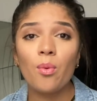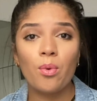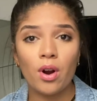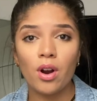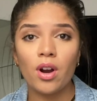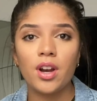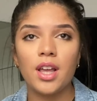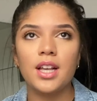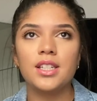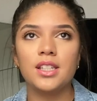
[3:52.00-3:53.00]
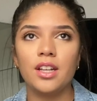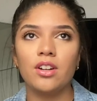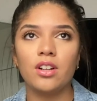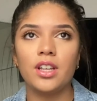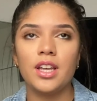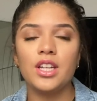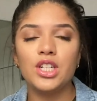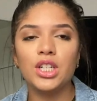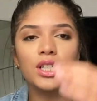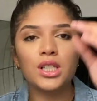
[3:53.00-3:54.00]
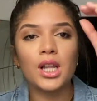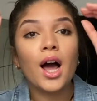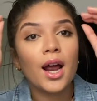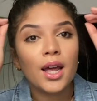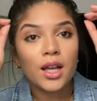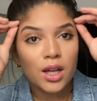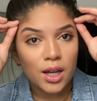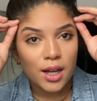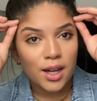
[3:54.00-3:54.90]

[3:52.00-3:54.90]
word is literally just like